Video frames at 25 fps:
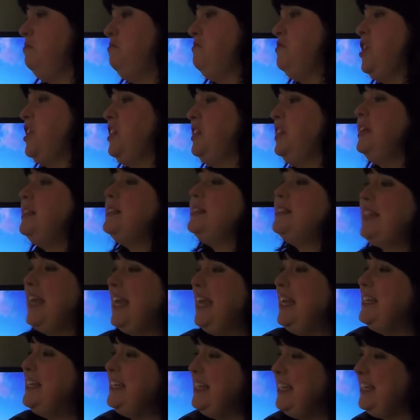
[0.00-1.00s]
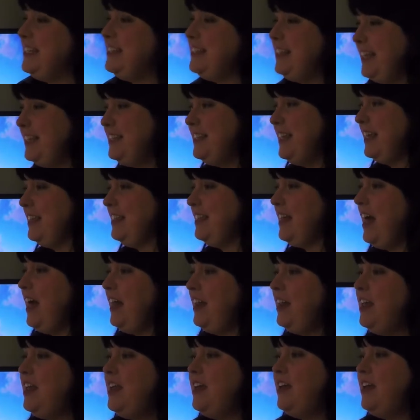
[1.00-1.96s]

chocolates, candies, things like that,